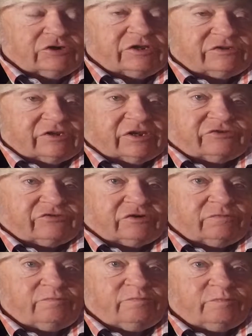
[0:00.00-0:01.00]
etc.,
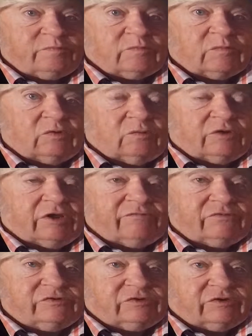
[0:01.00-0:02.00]
or
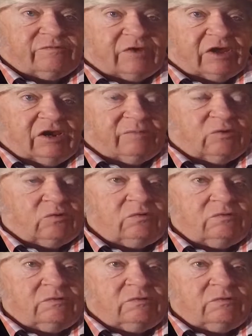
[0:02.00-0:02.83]
whatever's available.